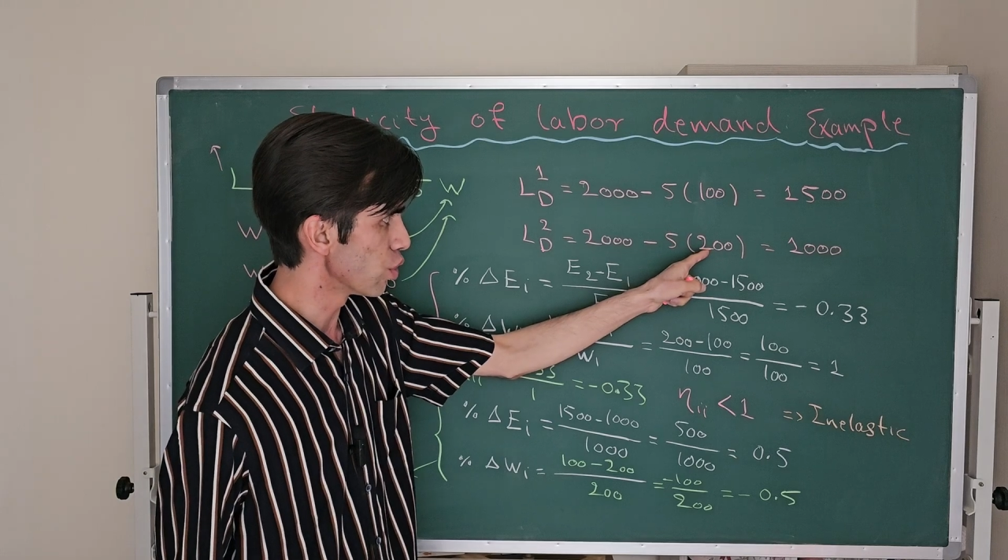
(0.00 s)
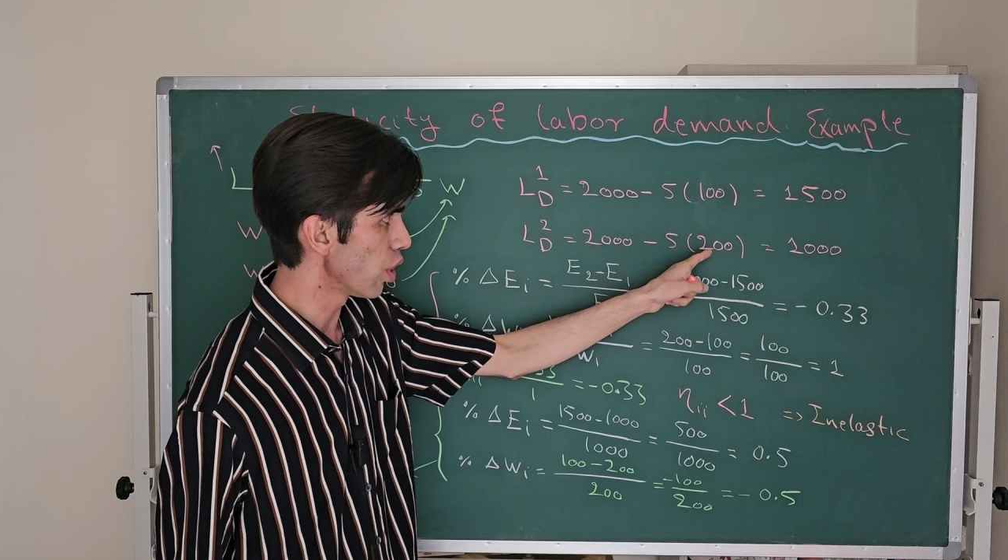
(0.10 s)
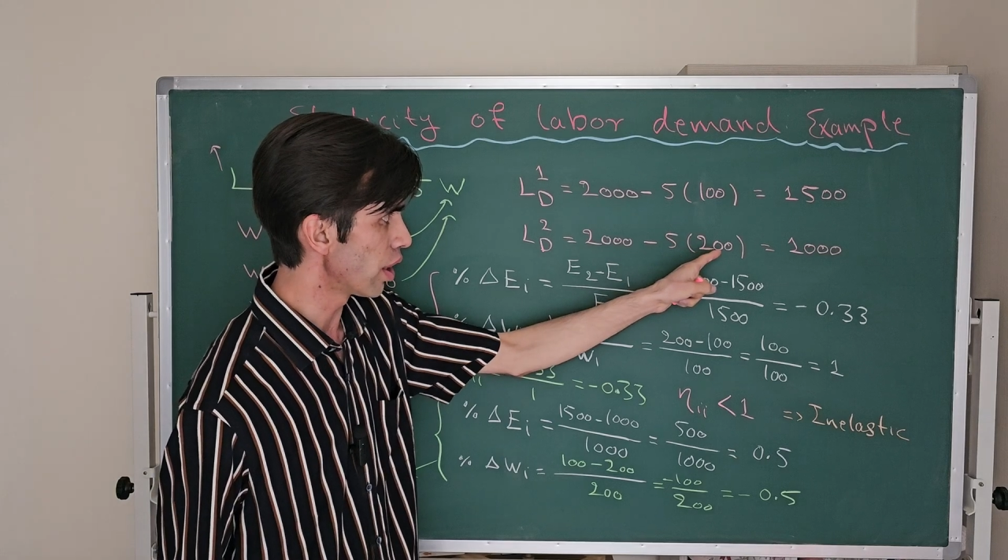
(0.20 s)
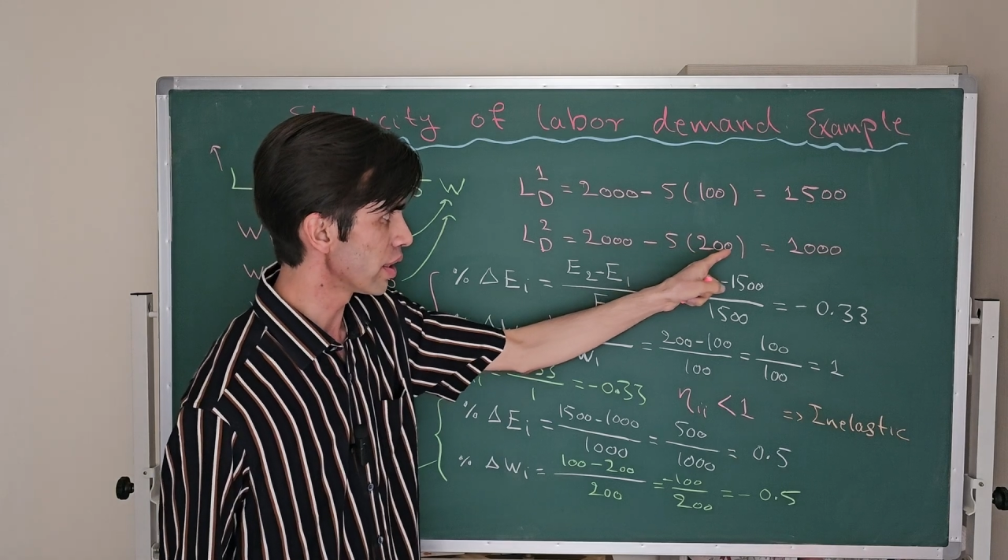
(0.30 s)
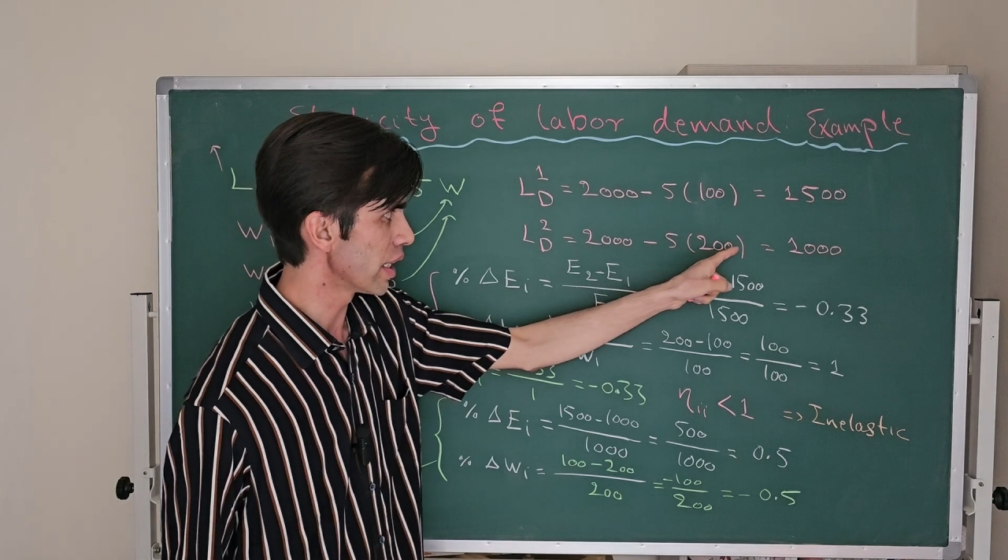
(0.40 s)

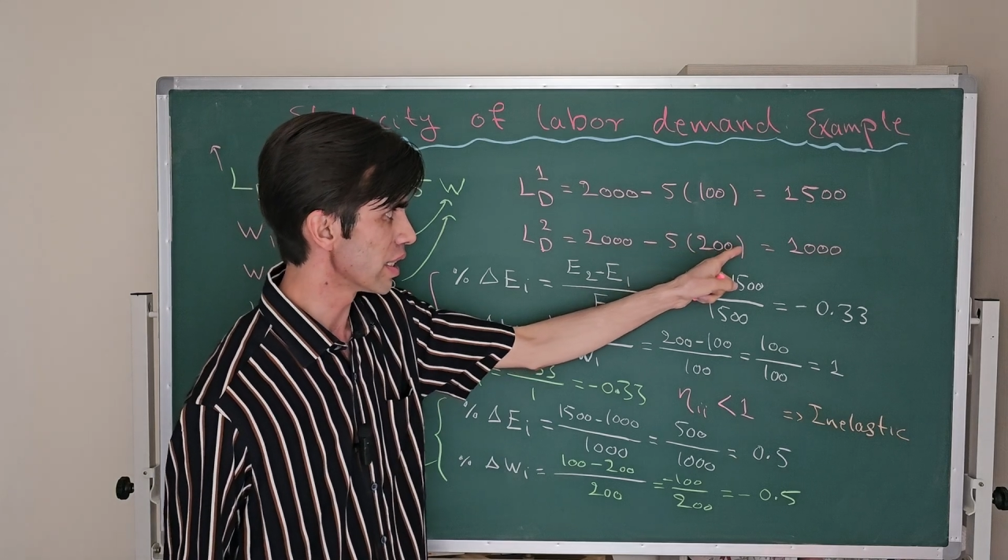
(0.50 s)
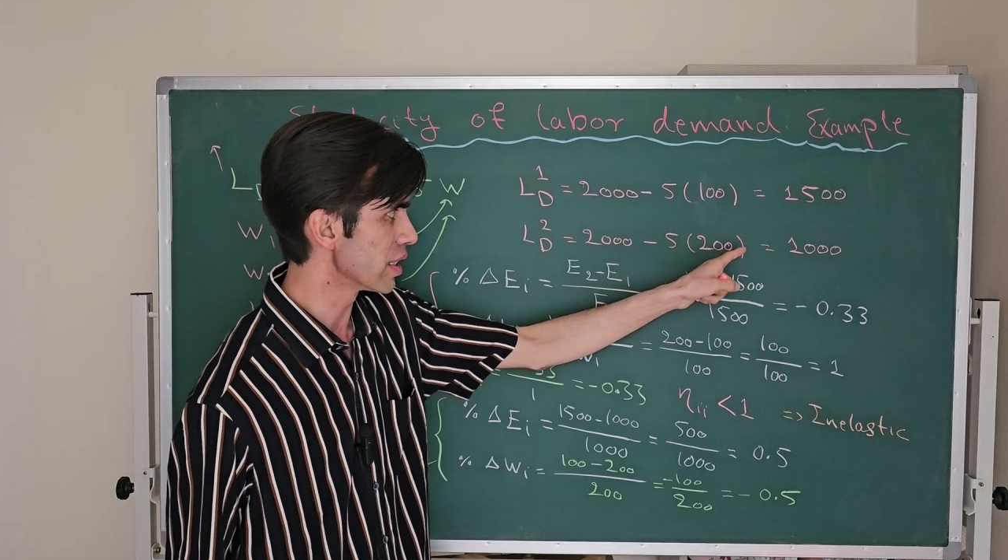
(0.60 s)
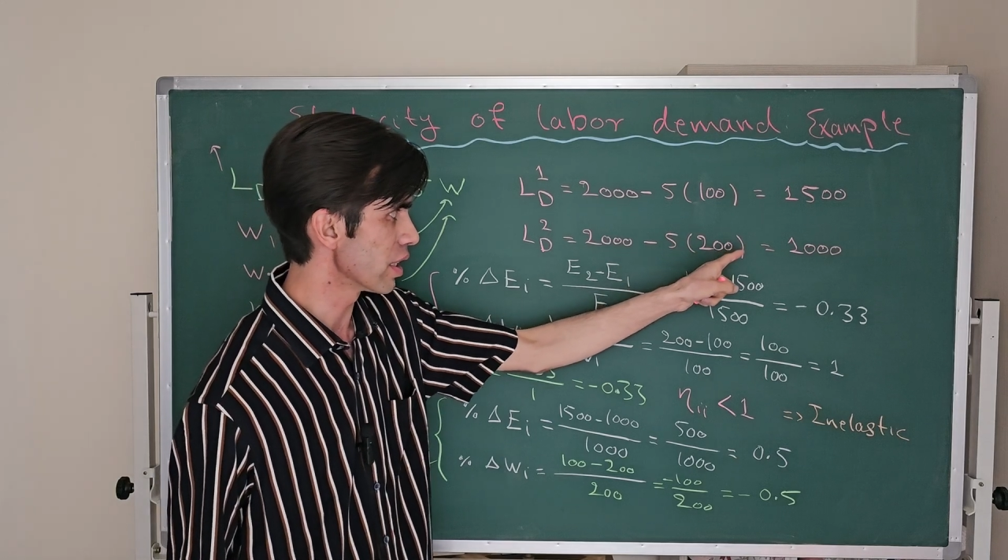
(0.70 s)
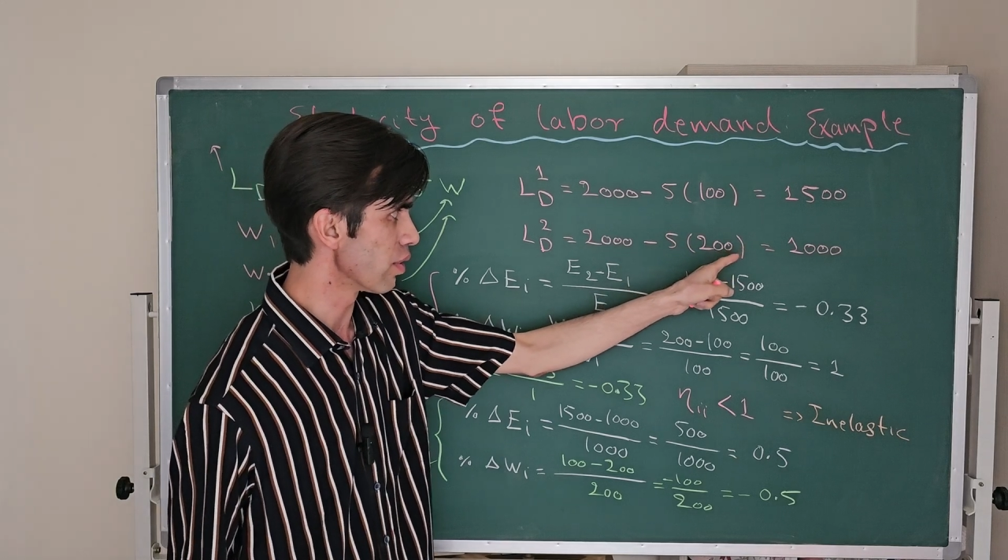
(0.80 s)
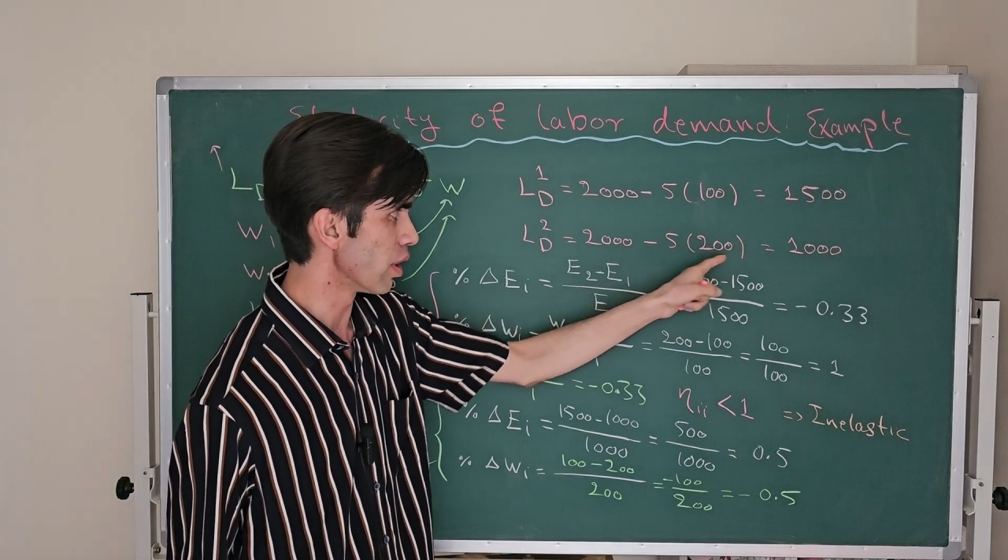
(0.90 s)
200
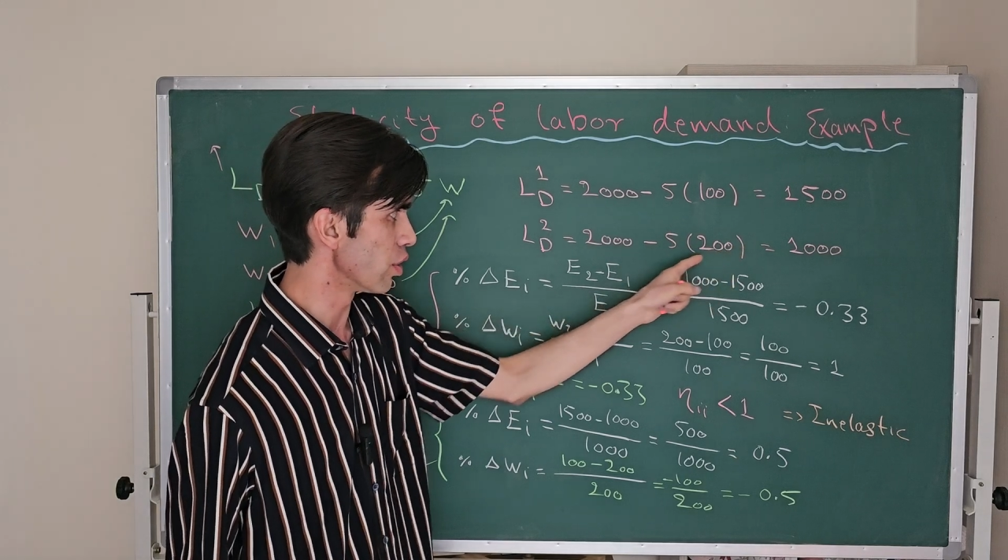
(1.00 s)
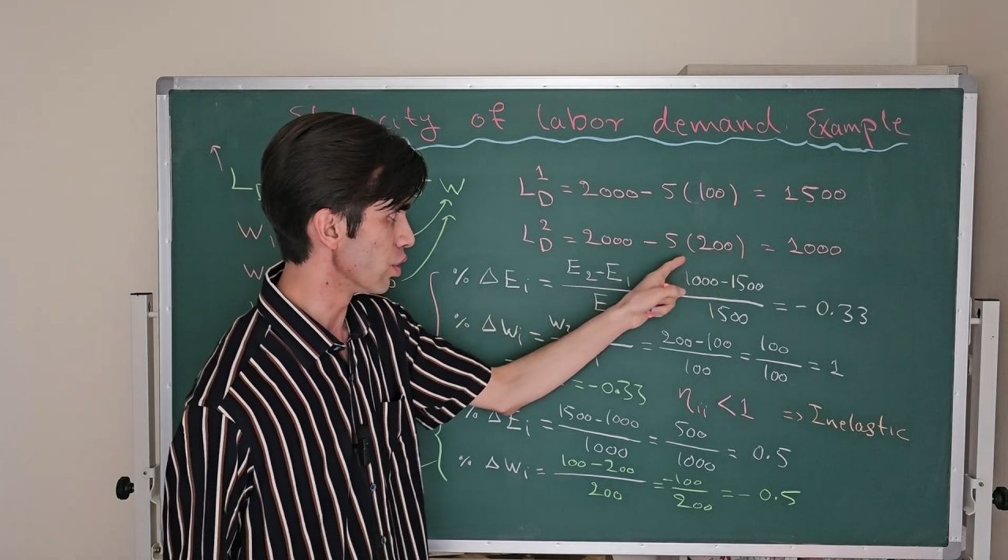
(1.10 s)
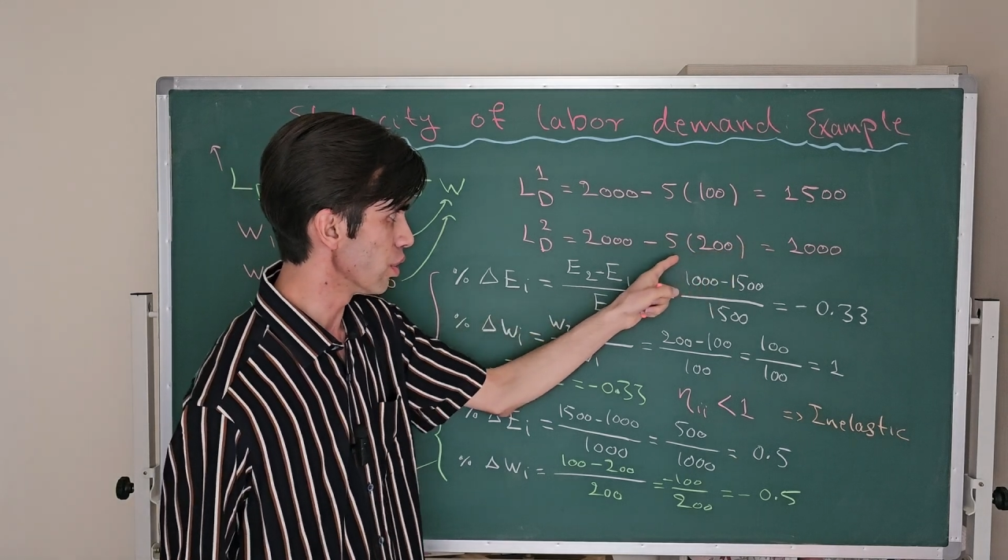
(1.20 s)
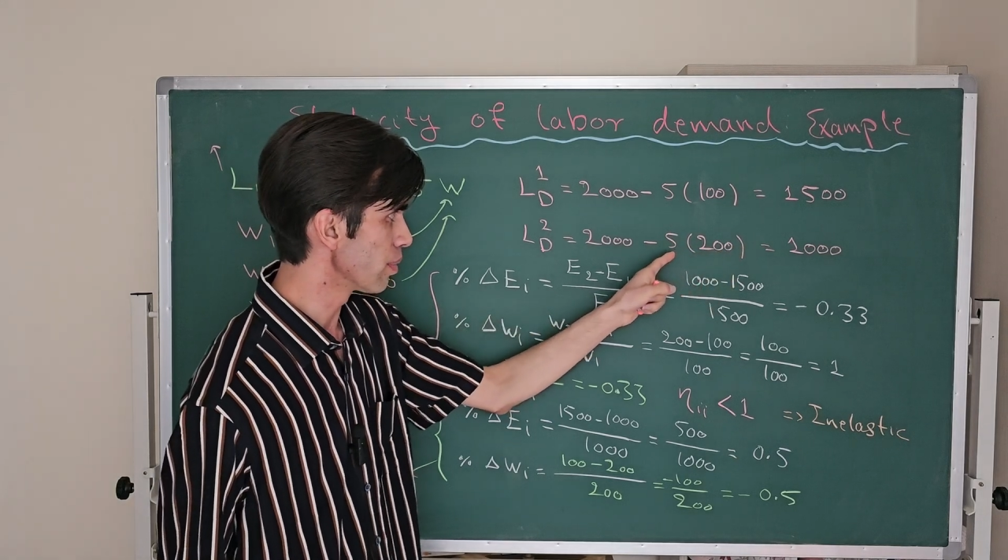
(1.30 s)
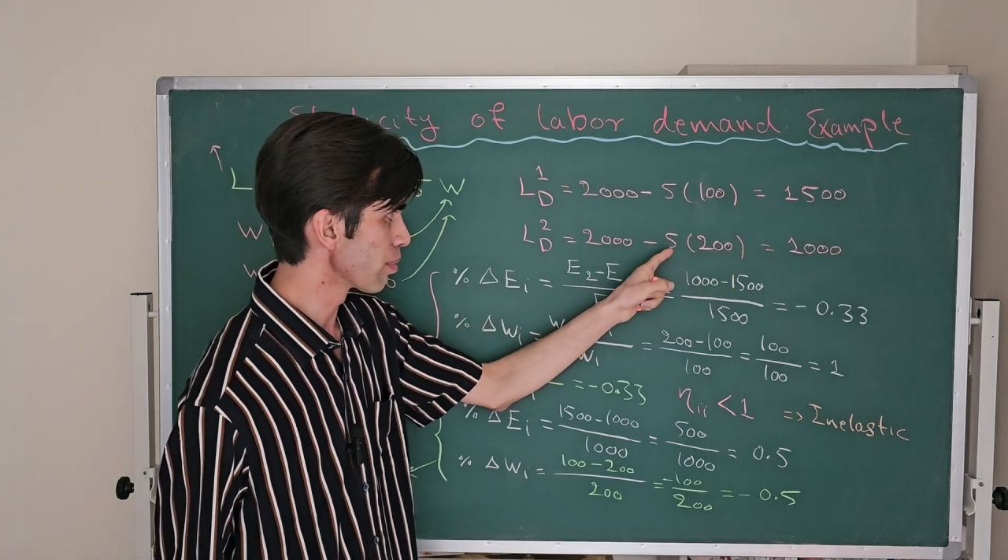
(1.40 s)
is equal
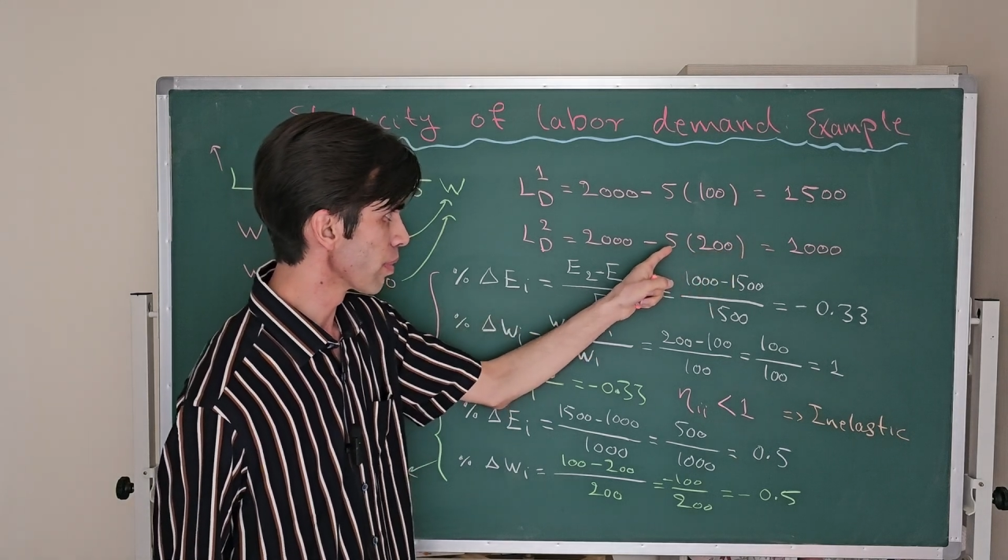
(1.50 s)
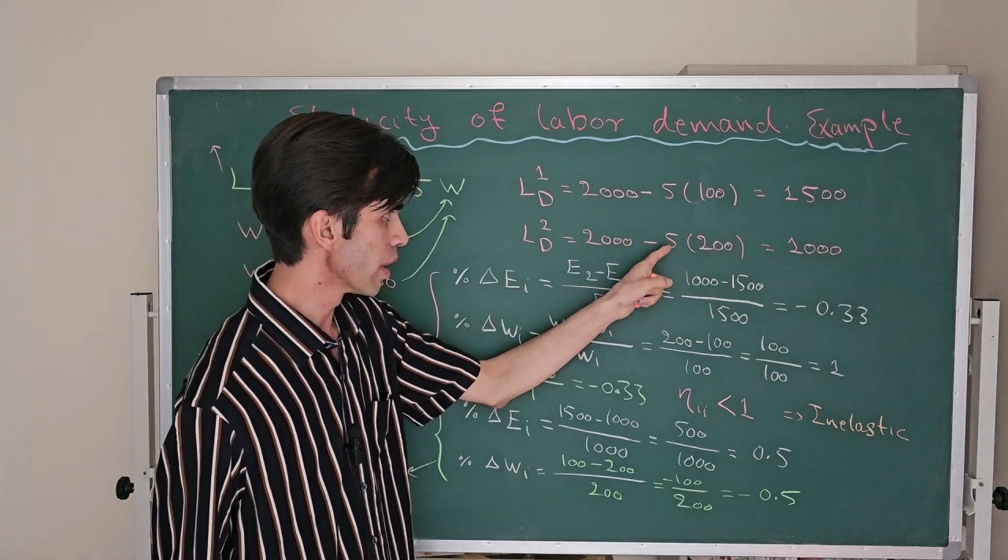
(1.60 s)
to